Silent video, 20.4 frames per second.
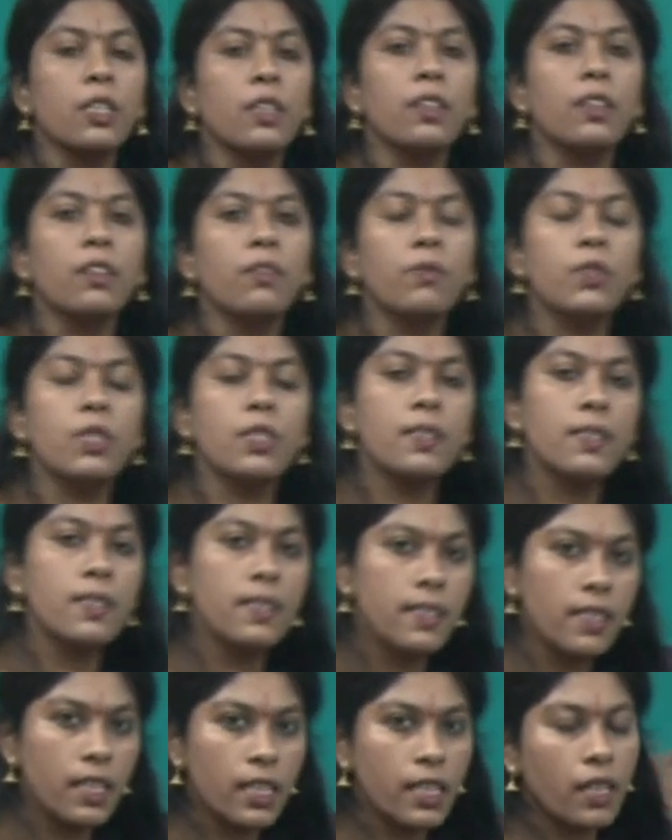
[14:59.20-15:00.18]
which is
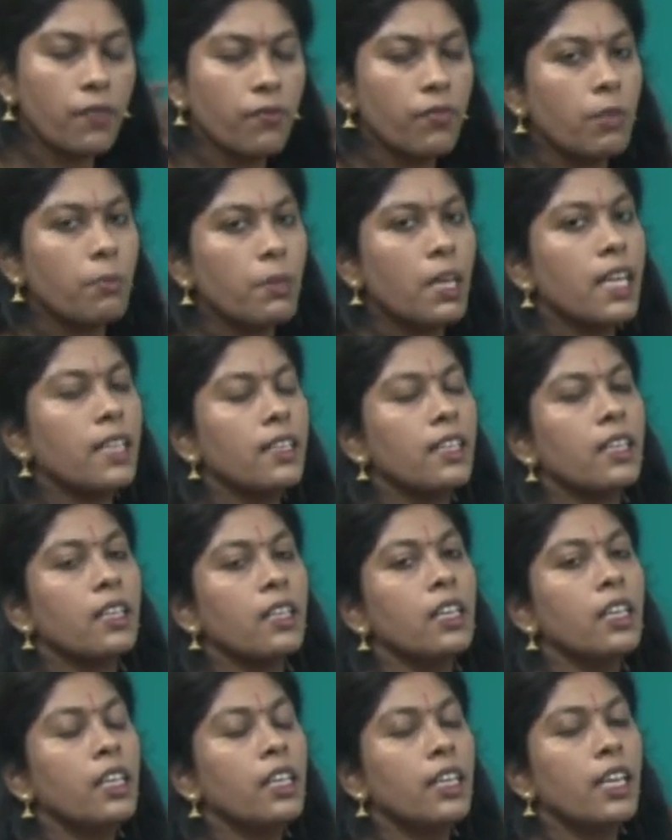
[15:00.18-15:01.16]
resulting from
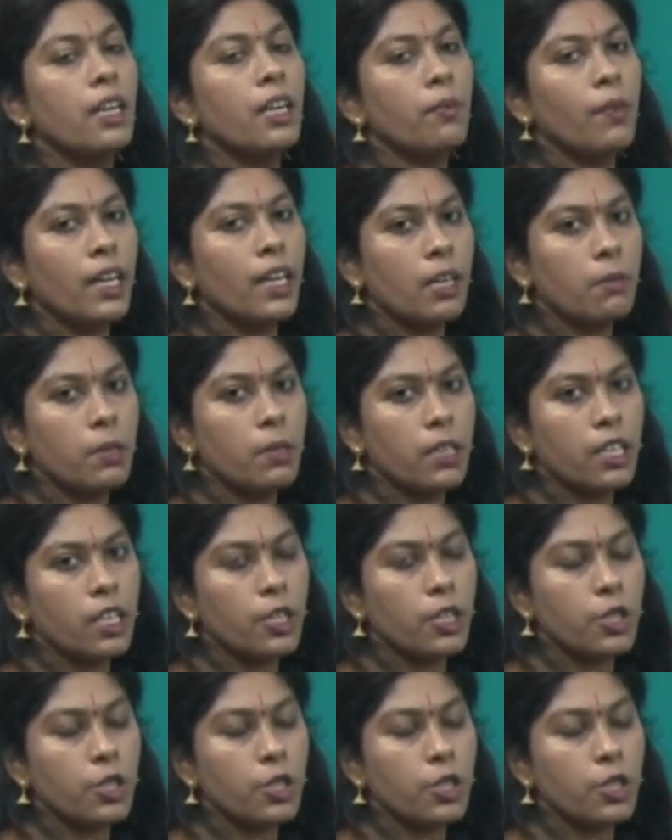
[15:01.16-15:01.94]
another environmental